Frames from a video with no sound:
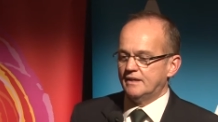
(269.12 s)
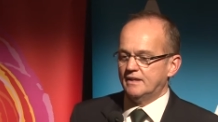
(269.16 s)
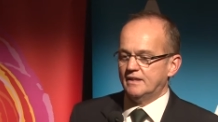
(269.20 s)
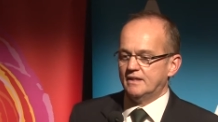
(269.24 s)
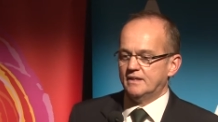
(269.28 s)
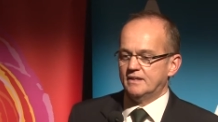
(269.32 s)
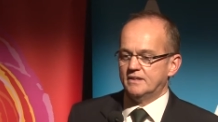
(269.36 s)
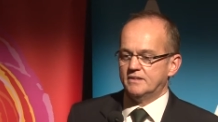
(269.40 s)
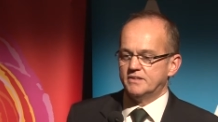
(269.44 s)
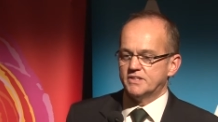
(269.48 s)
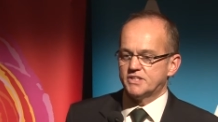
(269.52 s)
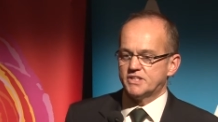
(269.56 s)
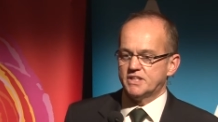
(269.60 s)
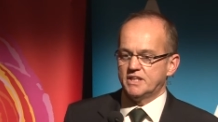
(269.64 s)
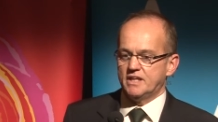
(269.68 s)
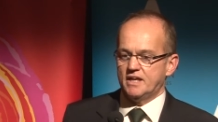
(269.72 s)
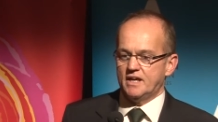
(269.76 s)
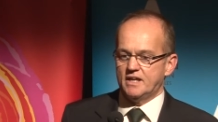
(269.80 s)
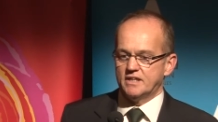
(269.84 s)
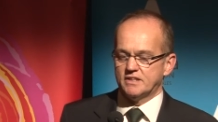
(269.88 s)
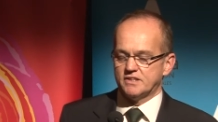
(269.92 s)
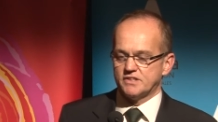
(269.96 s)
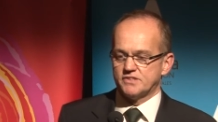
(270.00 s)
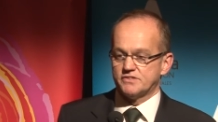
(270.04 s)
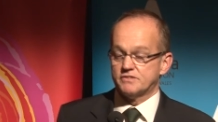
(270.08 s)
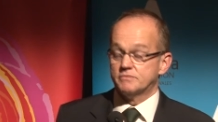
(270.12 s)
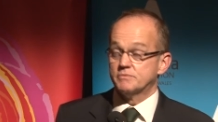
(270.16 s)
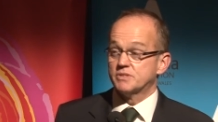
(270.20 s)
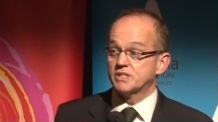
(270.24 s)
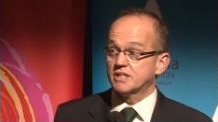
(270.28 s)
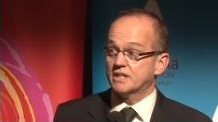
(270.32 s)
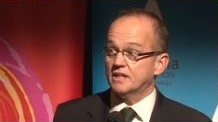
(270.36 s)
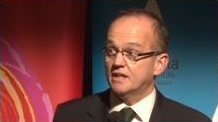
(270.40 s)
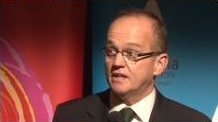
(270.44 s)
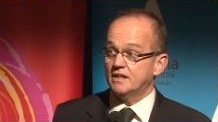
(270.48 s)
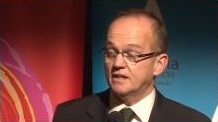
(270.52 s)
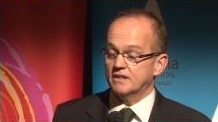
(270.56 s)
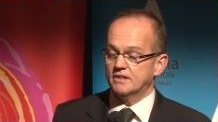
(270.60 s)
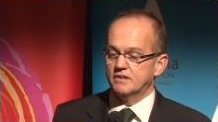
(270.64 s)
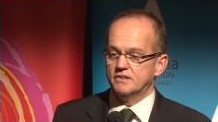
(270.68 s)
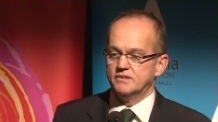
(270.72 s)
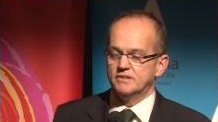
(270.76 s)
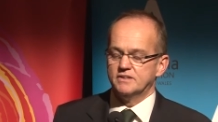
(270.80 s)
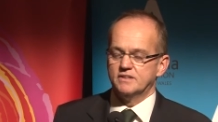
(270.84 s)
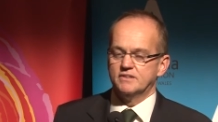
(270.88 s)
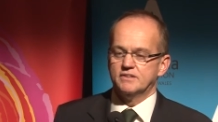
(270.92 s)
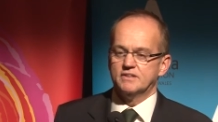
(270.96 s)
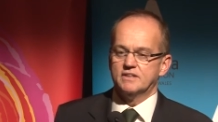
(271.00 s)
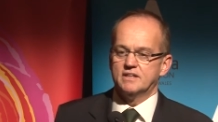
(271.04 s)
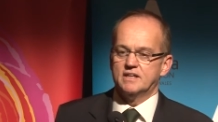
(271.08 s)
Uh, she hails from
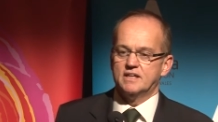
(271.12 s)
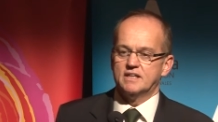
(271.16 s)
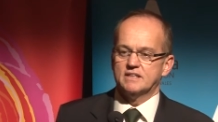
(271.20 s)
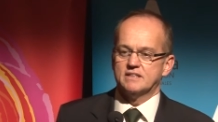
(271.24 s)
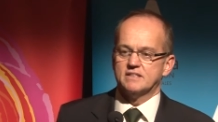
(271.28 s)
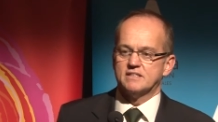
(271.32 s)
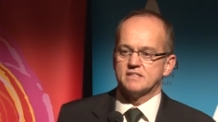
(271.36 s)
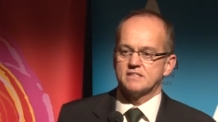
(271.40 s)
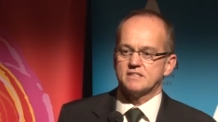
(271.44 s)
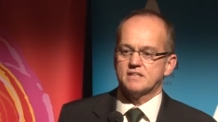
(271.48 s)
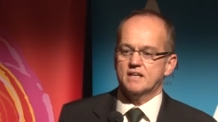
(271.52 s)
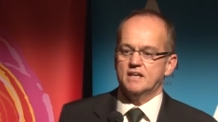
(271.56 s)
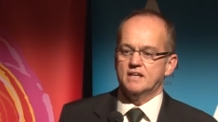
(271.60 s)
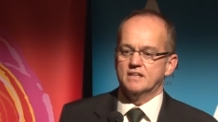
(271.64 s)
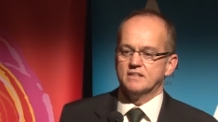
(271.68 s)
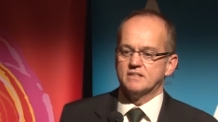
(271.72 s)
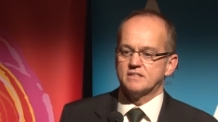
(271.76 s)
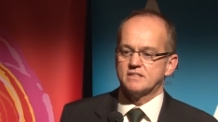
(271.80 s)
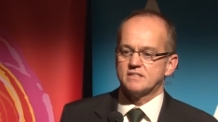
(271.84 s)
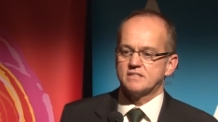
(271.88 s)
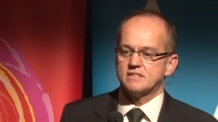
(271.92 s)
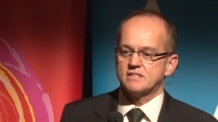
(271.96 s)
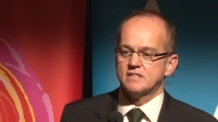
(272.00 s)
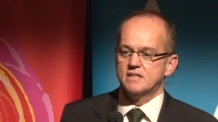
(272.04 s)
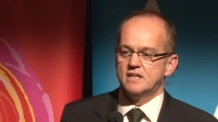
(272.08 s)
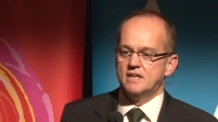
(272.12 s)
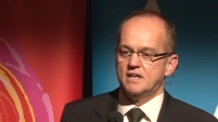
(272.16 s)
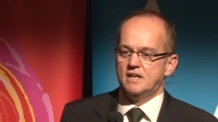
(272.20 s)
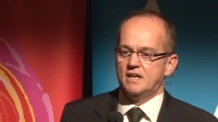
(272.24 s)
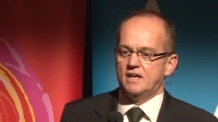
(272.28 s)
Chicago in the United States.